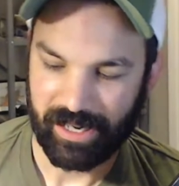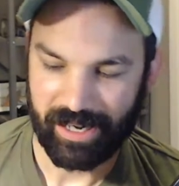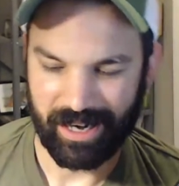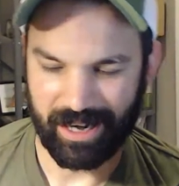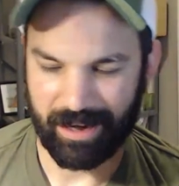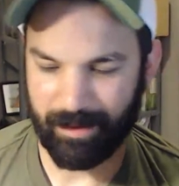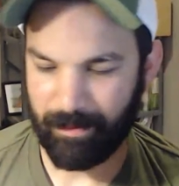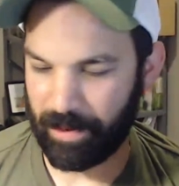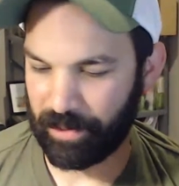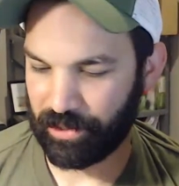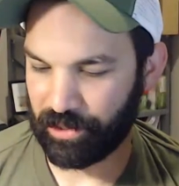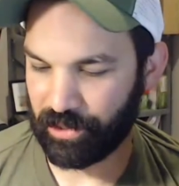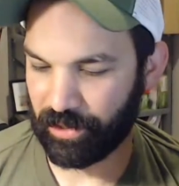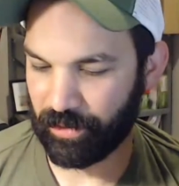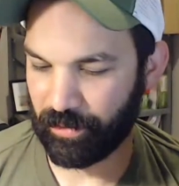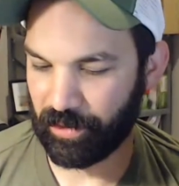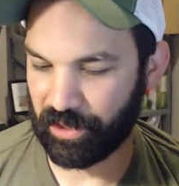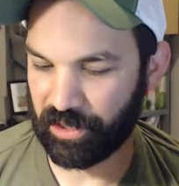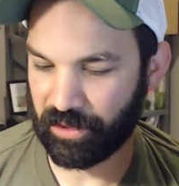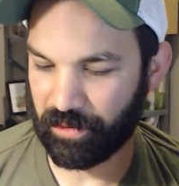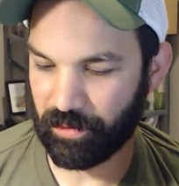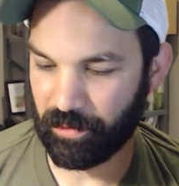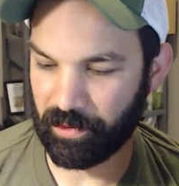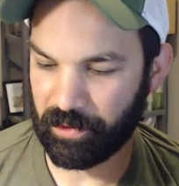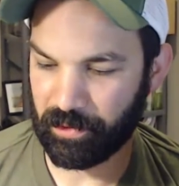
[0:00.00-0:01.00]
And I'm not sure
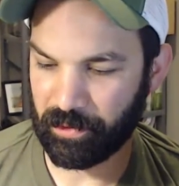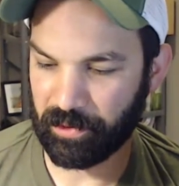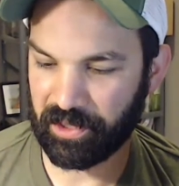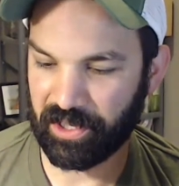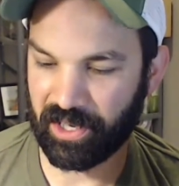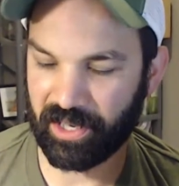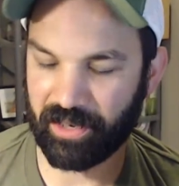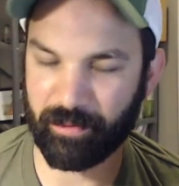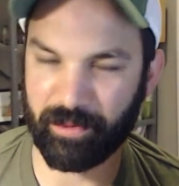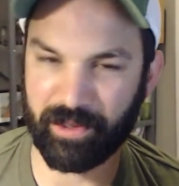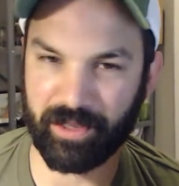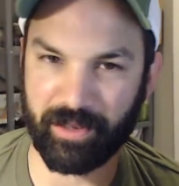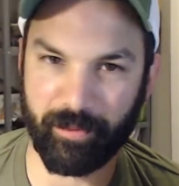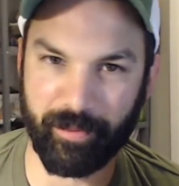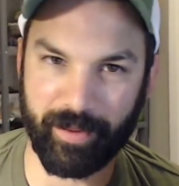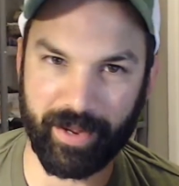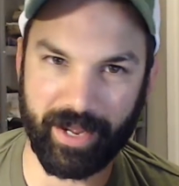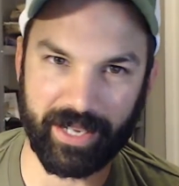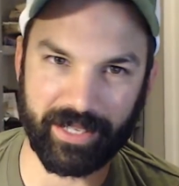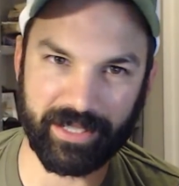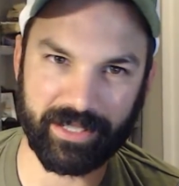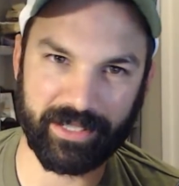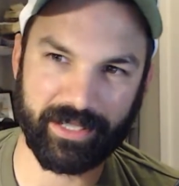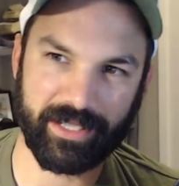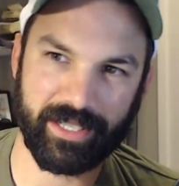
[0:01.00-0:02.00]
which was going to be the
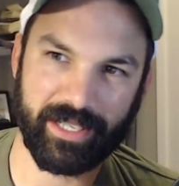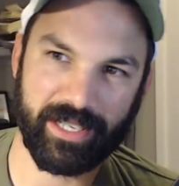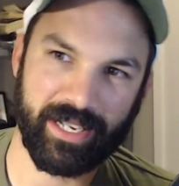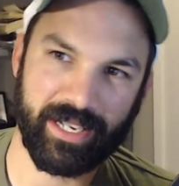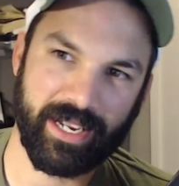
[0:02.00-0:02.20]
best.